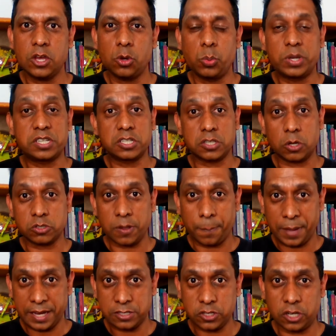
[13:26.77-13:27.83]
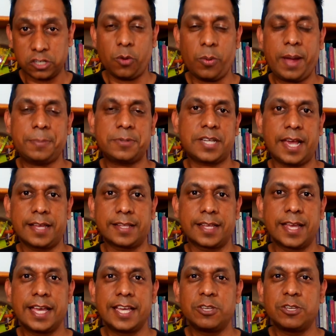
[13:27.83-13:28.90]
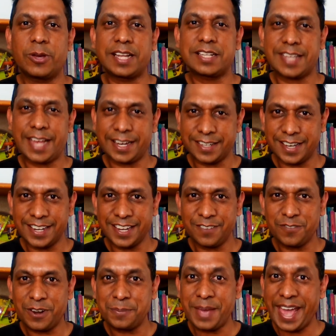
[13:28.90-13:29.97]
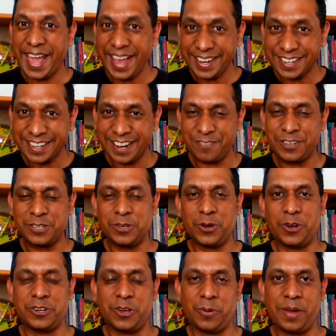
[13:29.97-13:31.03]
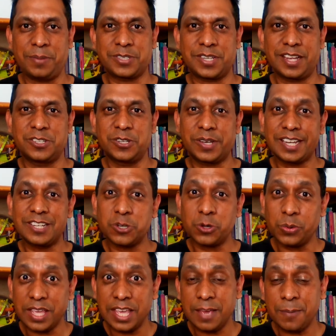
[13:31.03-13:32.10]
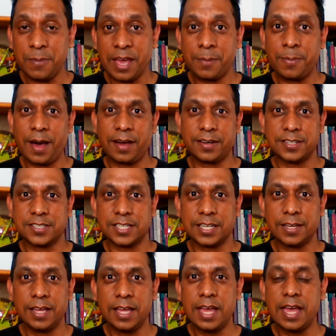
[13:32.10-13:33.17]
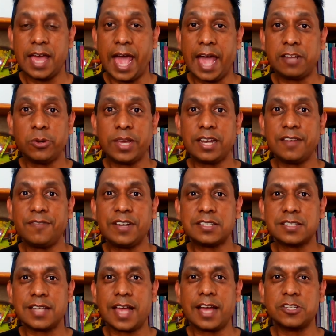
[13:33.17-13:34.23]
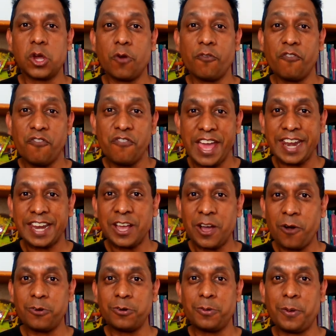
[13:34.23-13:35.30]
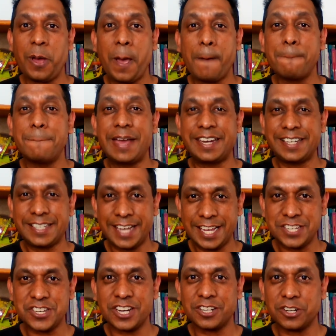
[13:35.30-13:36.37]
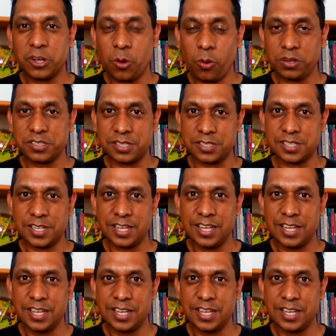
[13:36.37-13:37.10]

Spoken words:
which is also based on your website. You can start earning from ad revenue on your website. You can do email marketing, and you can even start your very own meditation courses.